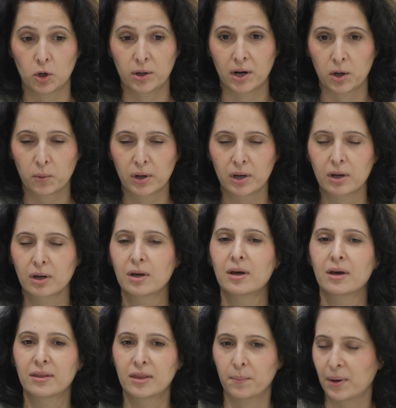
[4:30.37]
your network,
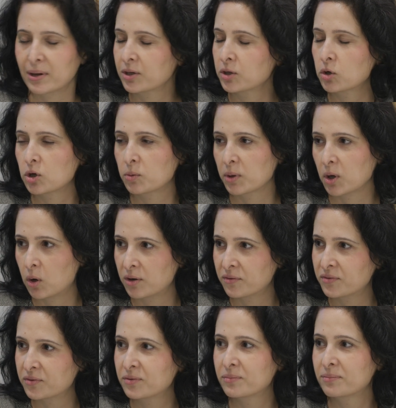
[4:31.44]
the better you're going to be off.